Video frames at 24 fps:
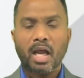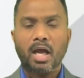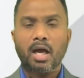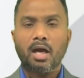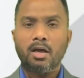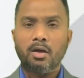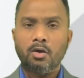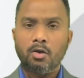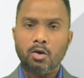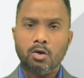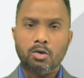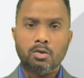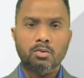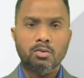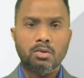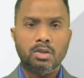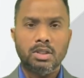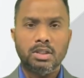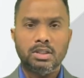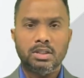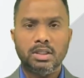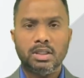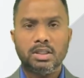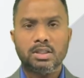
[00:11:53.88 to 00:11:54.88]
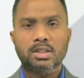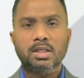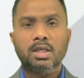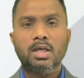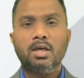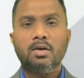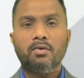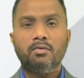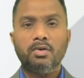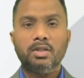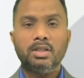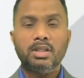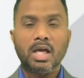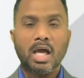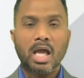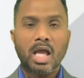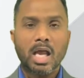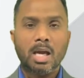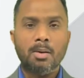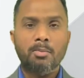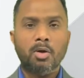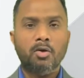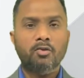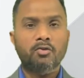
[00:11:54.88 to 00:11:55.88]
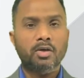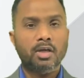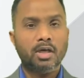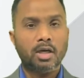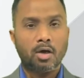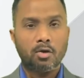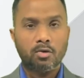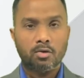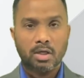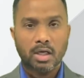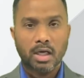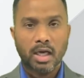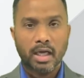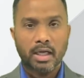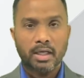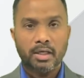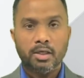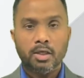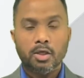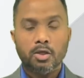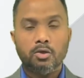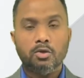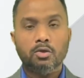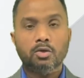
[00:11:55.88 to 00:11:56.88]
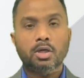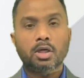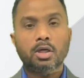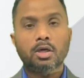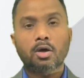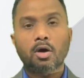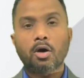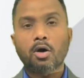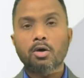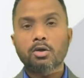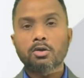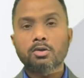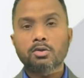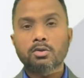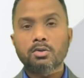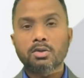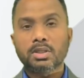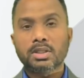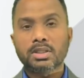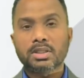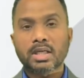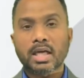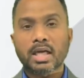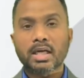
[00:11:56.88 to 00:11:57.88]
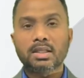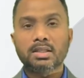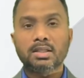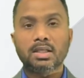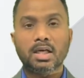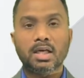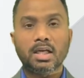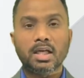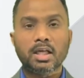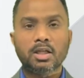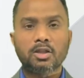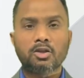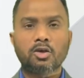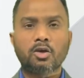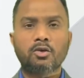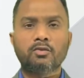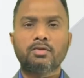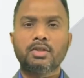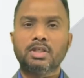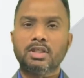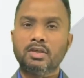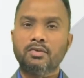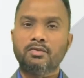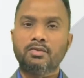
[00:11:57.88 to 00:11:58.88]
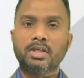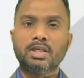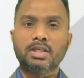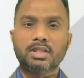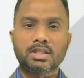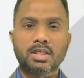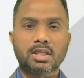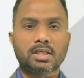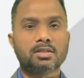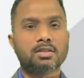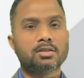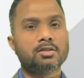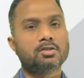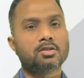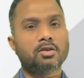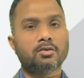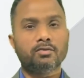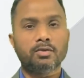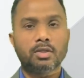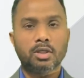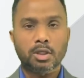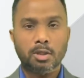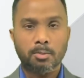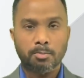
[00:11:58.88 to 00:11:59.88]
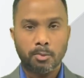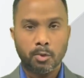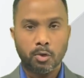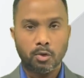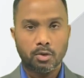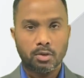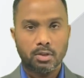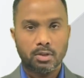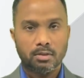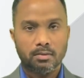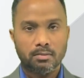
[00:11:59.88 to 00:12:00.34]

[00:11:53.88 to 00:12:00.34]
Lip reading: Not only this, with the help of an outline, you can also decide the length of the different sections of the report.